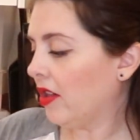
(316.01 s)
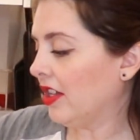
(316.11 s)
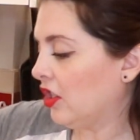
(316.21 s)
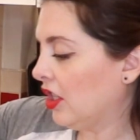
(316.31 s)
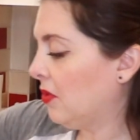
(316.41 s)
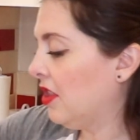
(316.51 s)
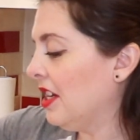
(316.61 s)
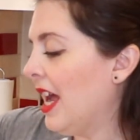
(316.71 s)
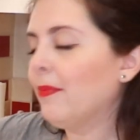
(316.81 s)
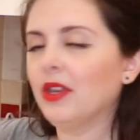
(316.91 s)
and just with a
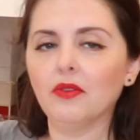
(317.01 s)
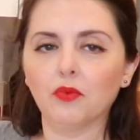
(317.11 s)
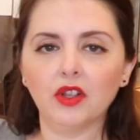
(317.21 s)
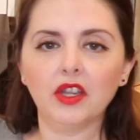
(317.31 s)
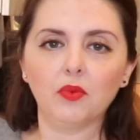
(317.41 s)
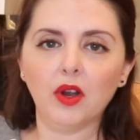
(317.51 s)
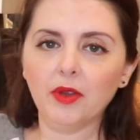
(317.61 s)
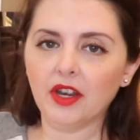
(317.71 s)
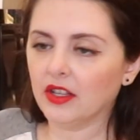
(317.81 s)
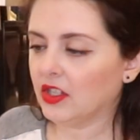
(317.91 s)
napkin really rub
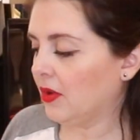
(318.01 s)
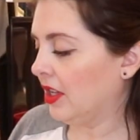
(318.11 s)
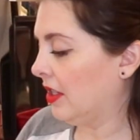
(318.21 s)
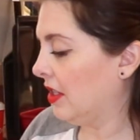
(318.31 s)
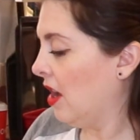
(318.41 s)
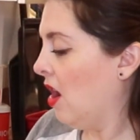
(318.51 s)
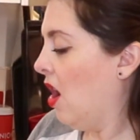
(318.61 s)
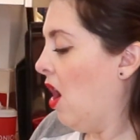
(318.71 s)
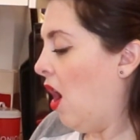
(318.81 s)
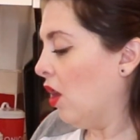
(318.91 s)
it in so it's
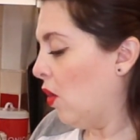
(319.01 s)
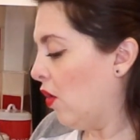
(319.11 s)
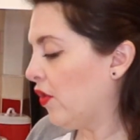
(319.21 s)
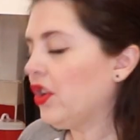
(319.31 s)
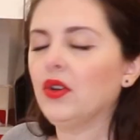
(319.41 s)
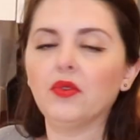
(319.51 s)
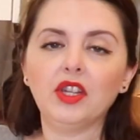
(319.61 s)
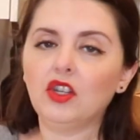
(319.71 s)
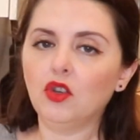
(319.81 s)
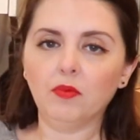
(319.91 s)
all over. You don't
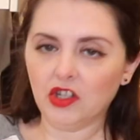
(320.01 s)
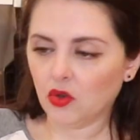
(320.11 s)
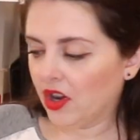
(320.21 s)
need too much